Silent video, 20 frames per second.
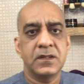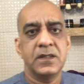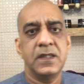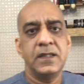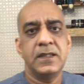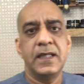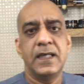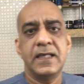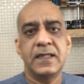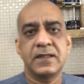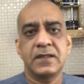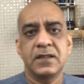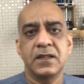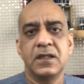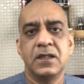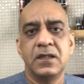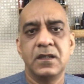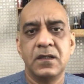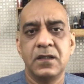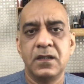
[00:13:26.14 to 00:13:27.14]
it has
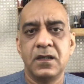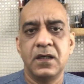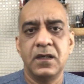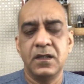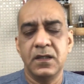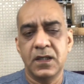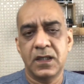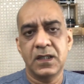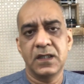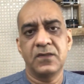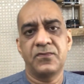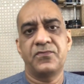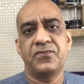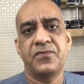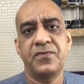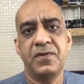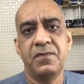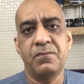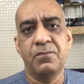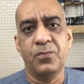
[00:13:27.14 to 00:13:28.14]
a lot
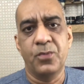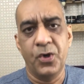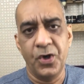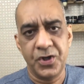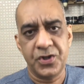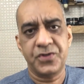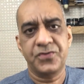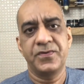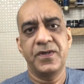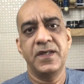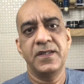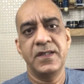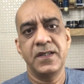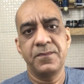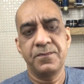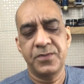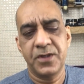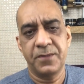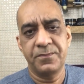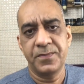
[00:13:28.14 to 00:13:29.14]
of
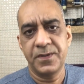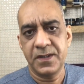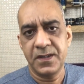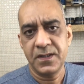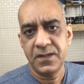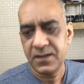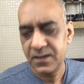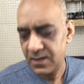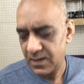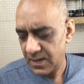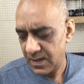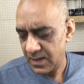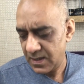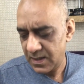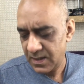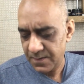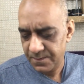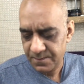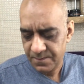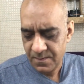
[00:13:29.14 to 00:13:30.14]
moisturizing properties.
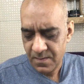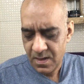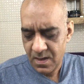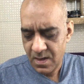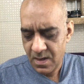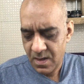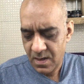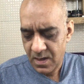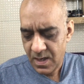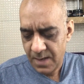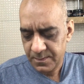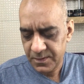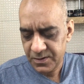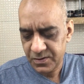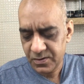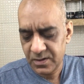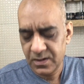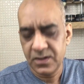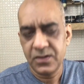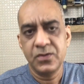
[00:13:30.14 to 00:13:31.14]
I'm
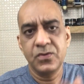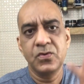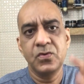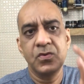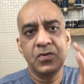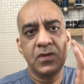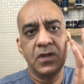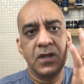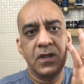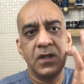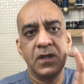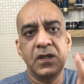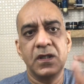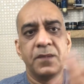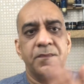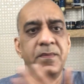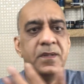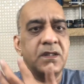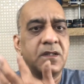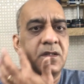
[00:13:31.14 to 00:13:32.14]
just going to use a
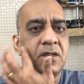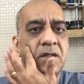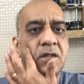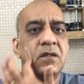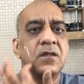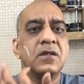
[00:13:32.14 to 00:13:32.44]
little bit